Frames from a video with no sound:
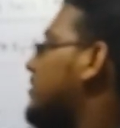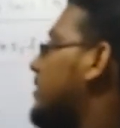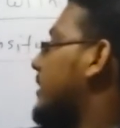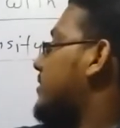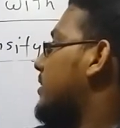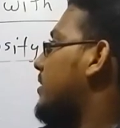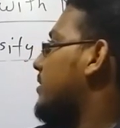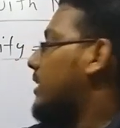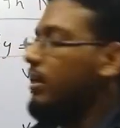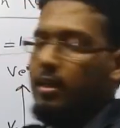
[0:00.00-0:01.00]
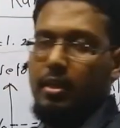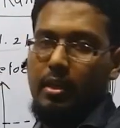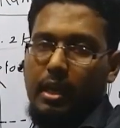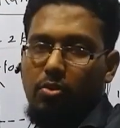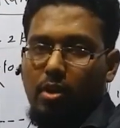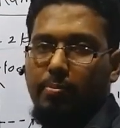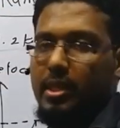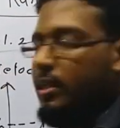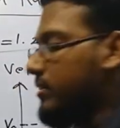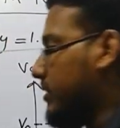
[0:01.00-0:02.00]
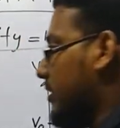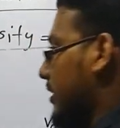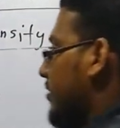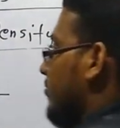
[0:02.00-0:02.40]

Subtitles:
is less than the environment density,